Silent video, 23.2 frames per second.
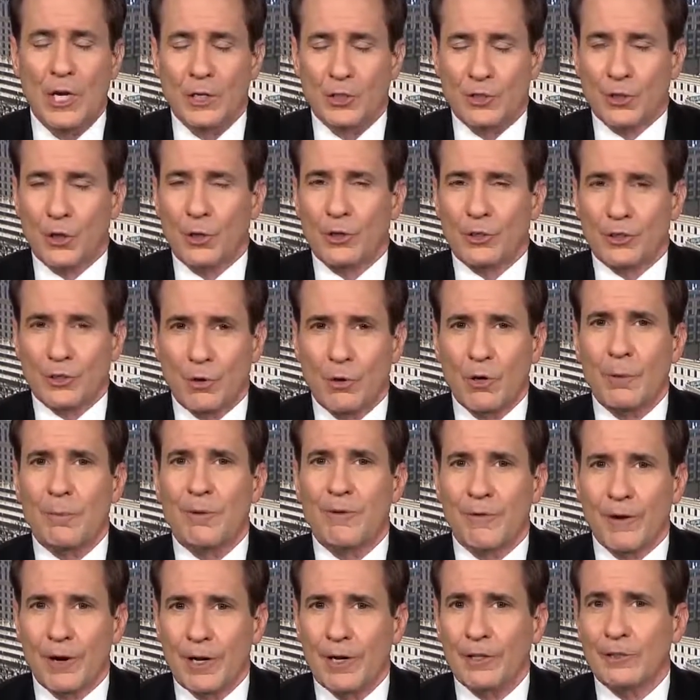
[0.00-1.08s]
So it's going to
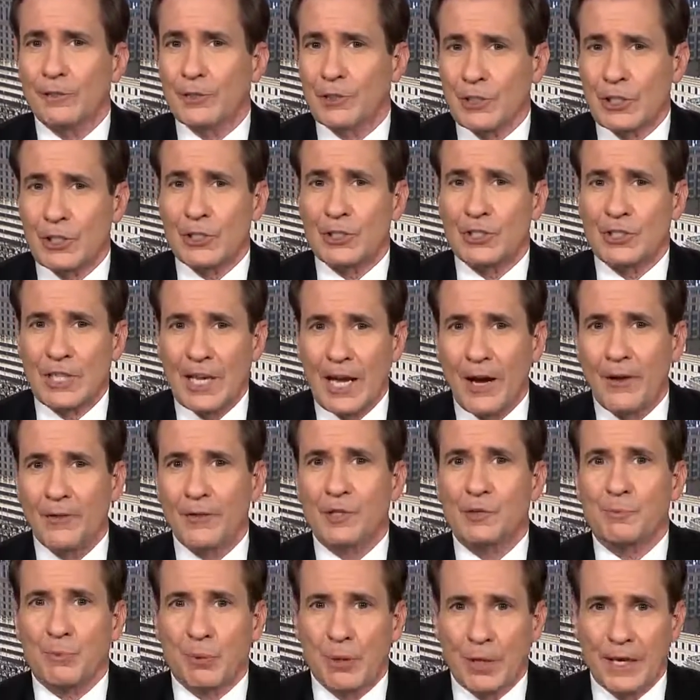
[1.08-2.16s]
be very interesting to see how
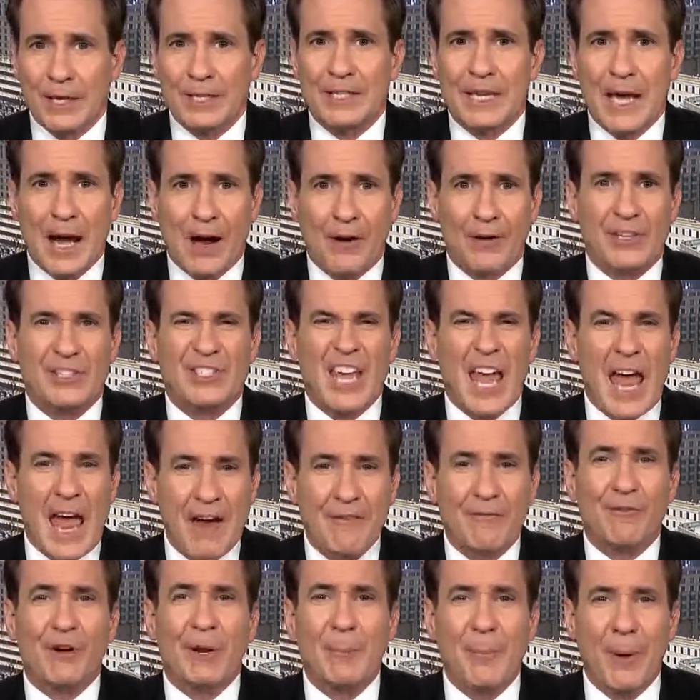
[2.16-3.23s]
this plays out, as
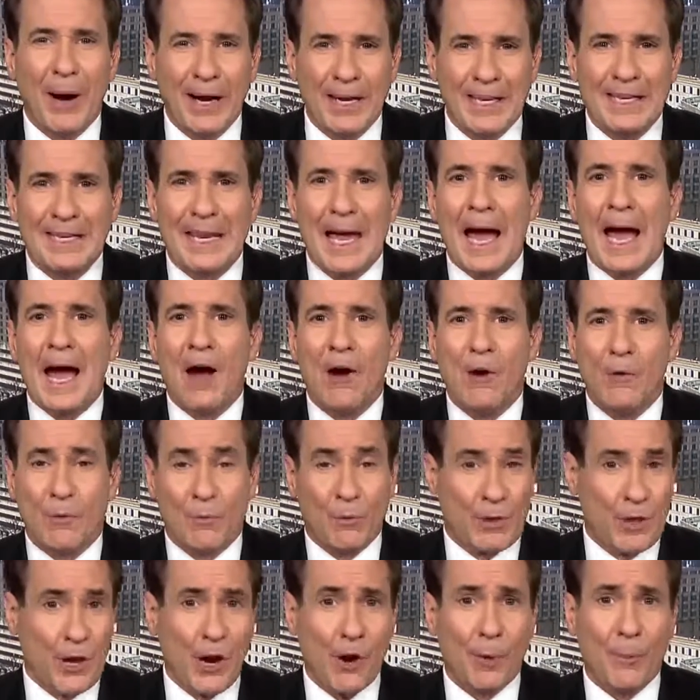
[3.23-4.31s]
everybody now,
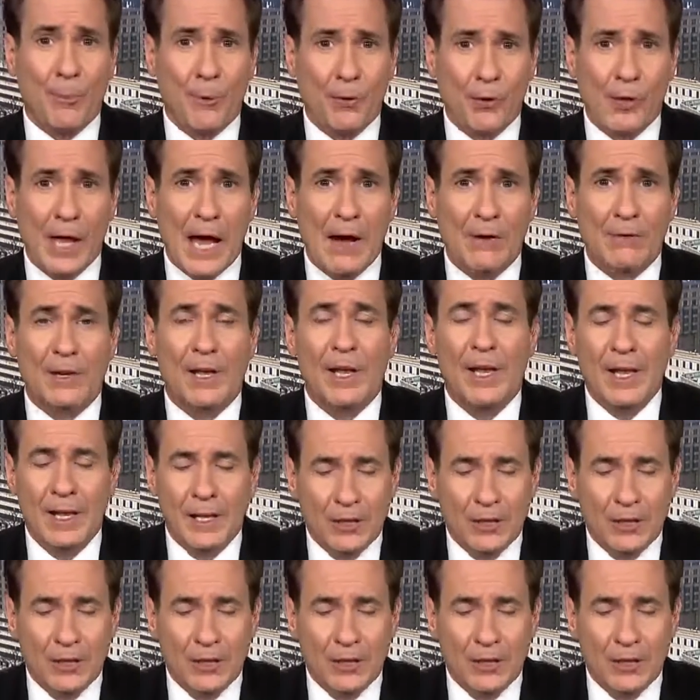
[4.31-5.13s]
with our pullout,